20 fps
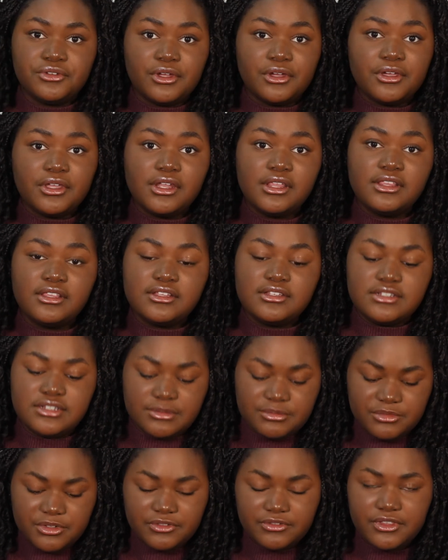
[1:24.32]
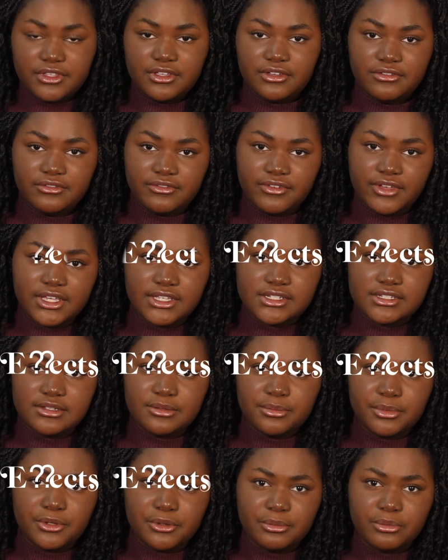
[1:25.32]
now I'm going to list some of the effects
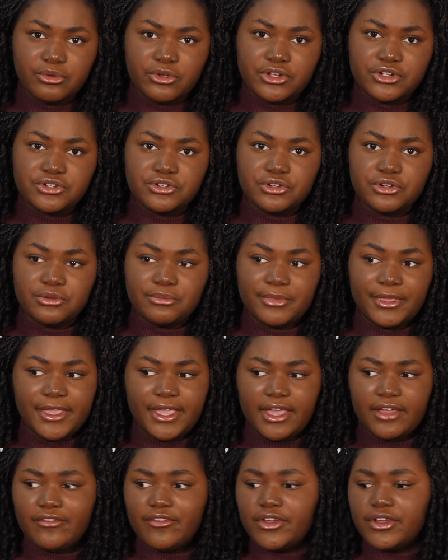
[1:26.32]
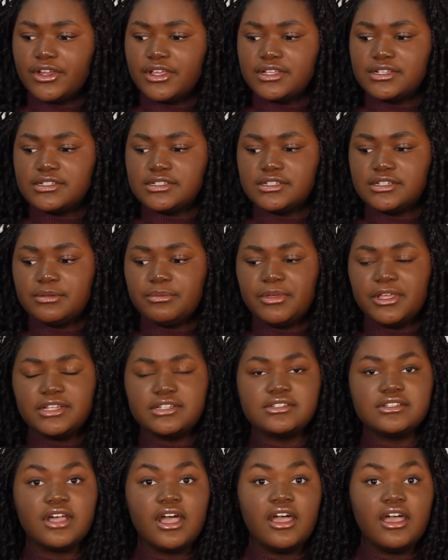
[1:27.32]
that peer pressure may have on us. It
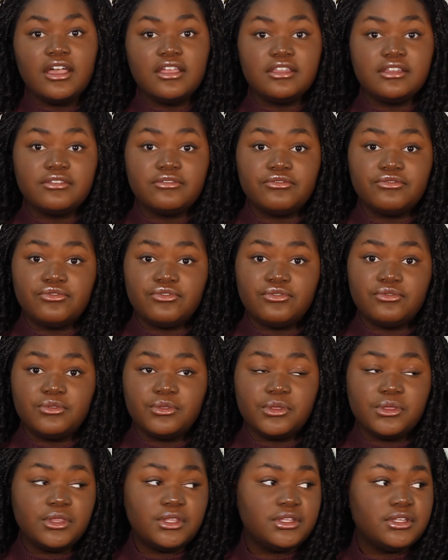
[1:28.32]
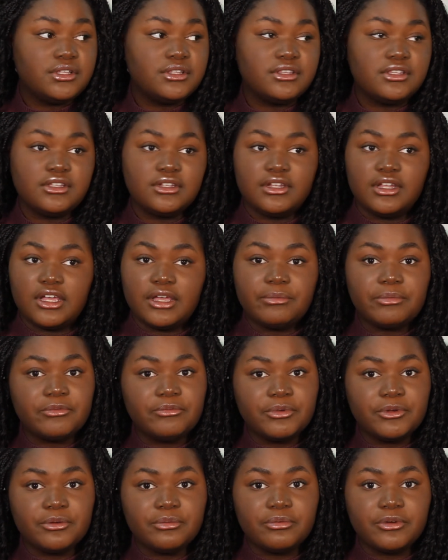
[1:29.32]
depends if the type
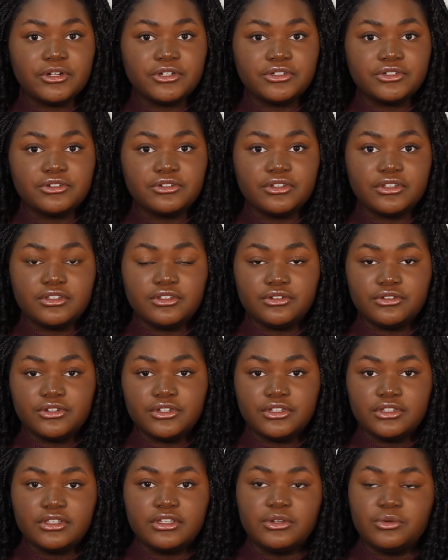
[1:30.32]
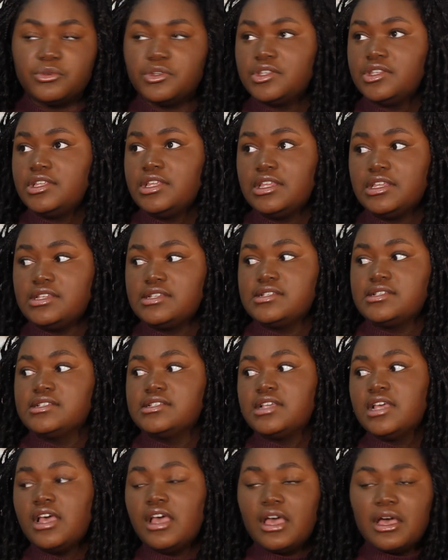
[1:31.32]
of peer pressure that you're dealing with
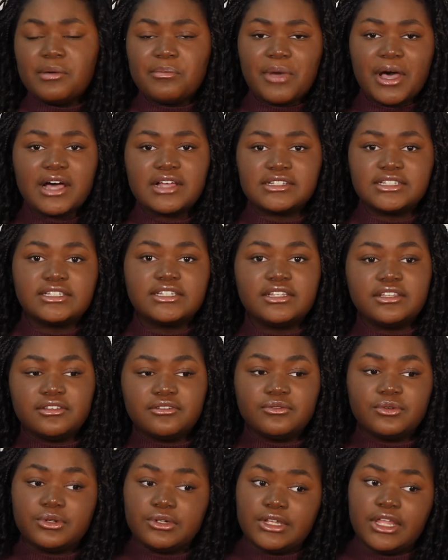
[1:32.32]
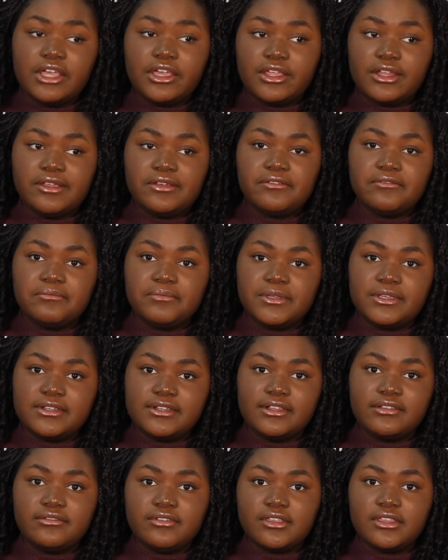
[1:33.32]
is positive or negative,
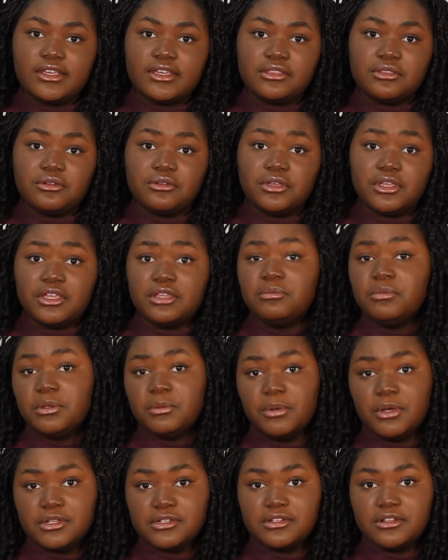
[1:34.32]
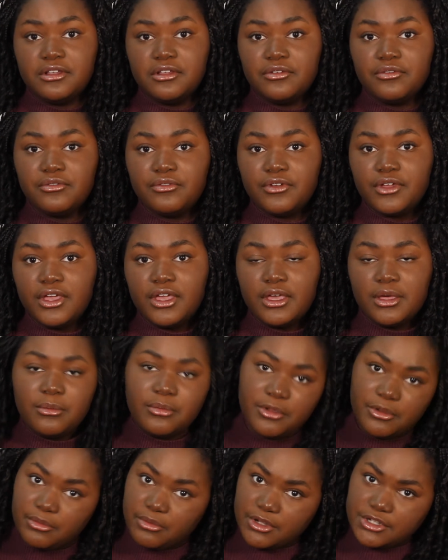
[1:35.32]
because I feel like there can be positive
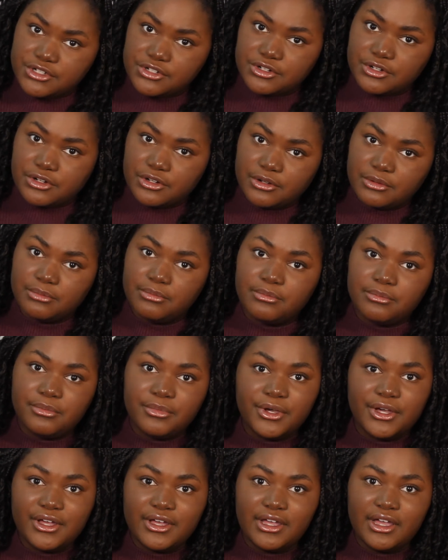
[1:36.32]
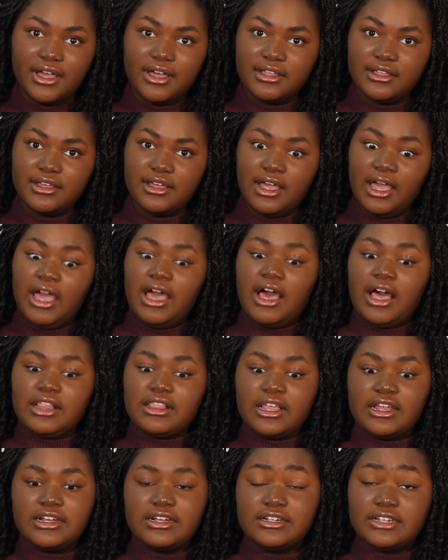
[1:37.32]
peer pressure, but a
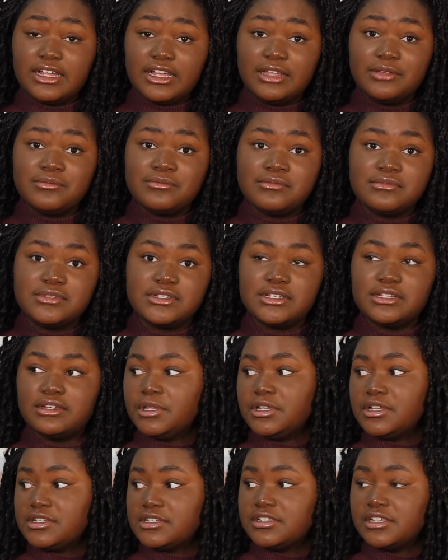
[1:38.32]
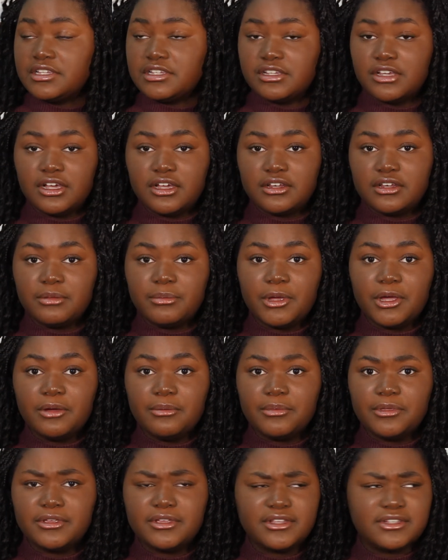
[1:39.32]
lot of times it doesn't get talked
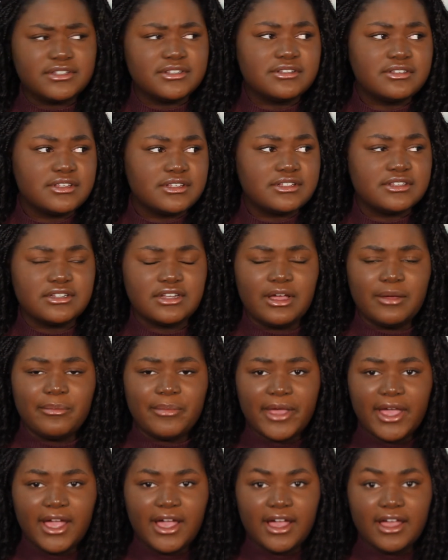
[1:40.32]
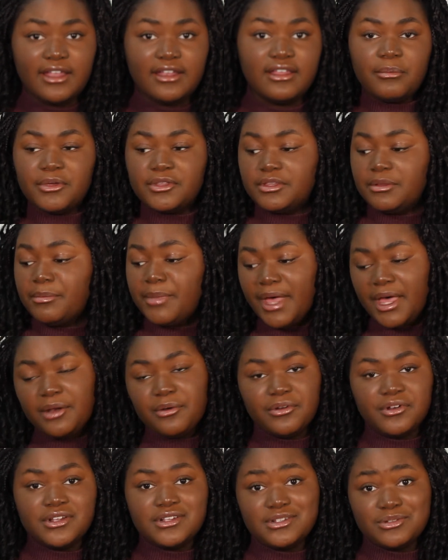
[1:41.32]
about because it's not bad. But the
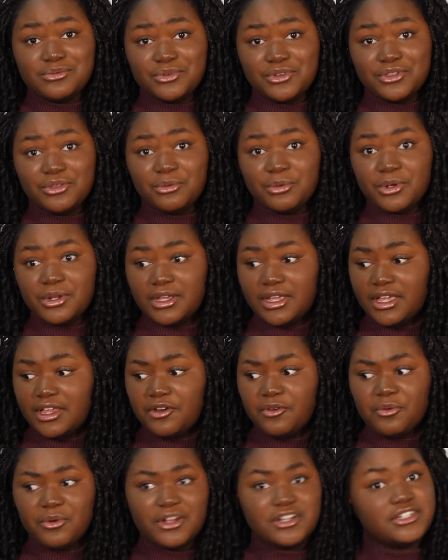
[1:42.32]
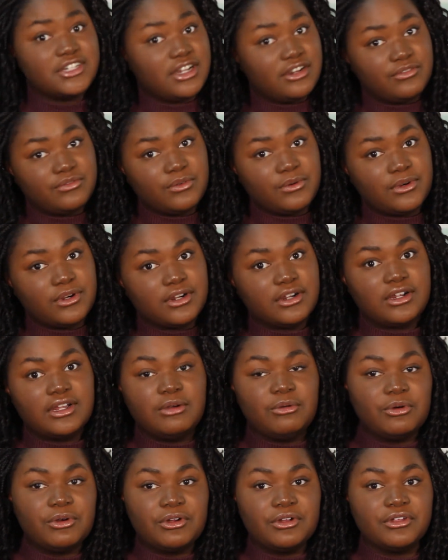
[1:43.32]
bad one is what you want to kind of watch out for,
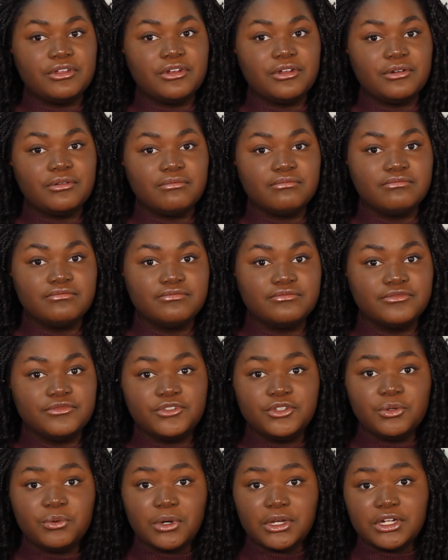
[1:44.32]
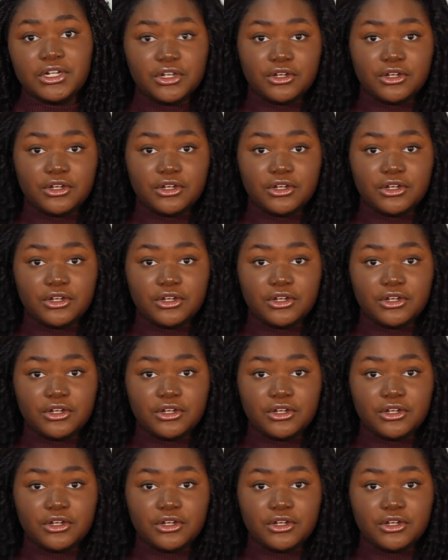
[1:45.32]
or you want to